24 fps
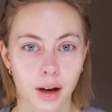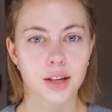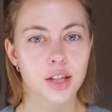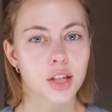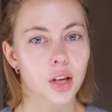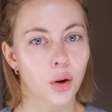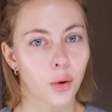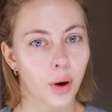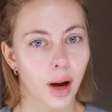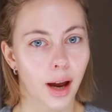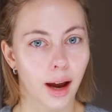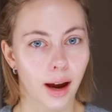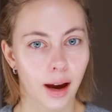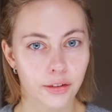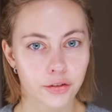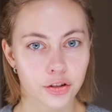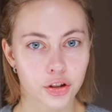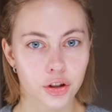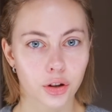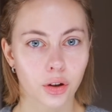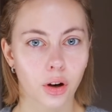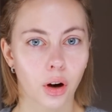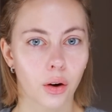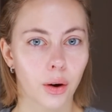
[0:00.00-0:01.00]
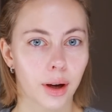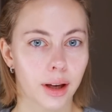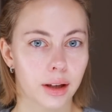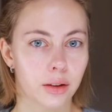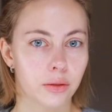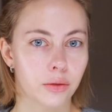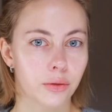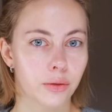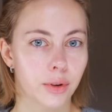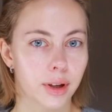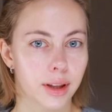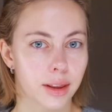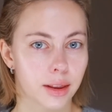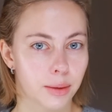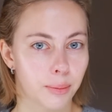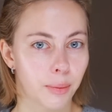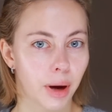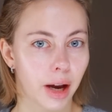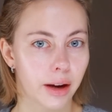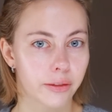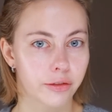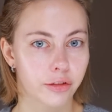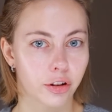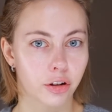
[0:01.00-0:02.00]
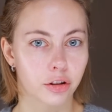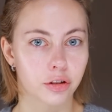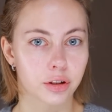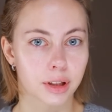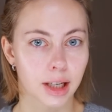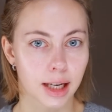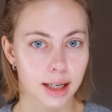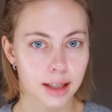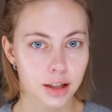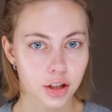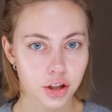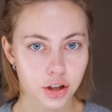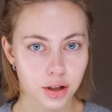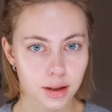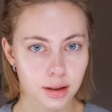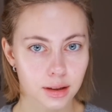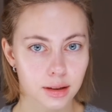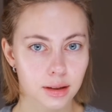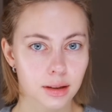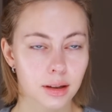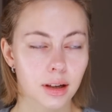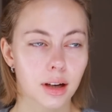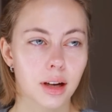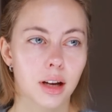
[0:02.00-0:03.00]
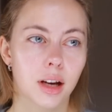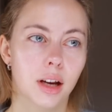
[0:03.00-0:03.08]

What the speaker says: So I have to go in with my foundation.